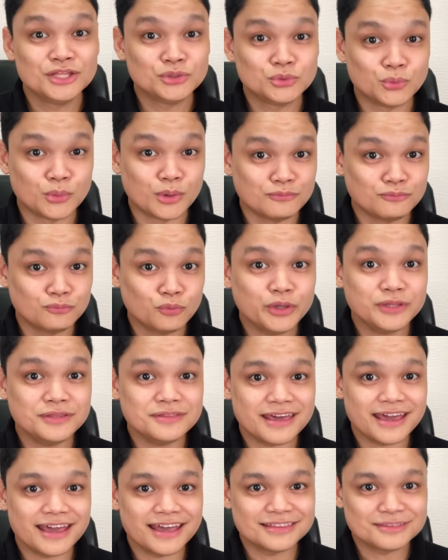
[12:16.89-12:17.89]
To avoid
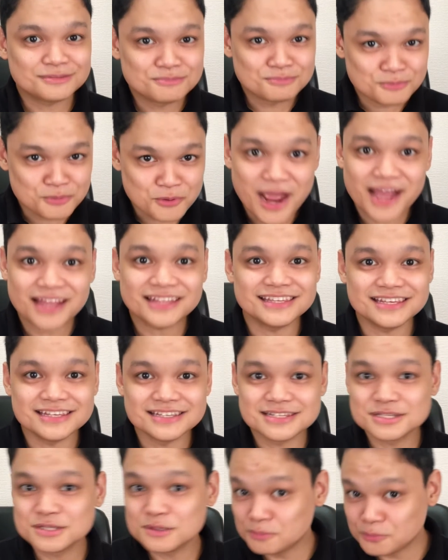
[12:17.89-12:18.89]
that,
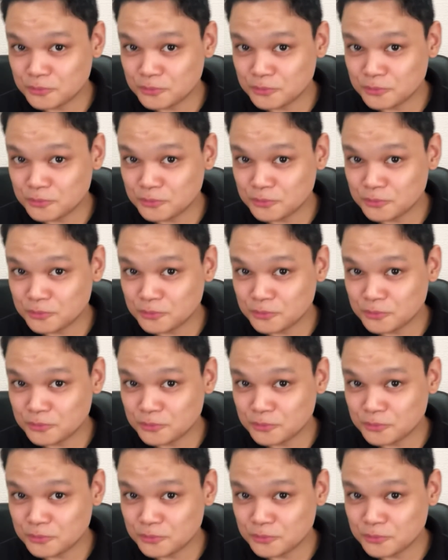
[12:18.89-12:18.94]
practice